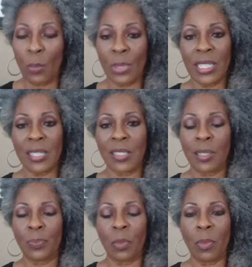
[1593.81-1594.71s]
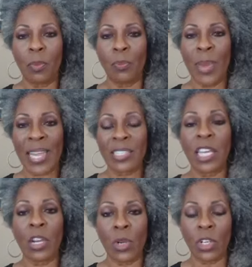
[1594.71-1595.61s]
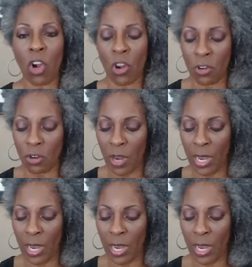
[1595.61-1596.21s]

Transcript: But listen, back to Eric Garner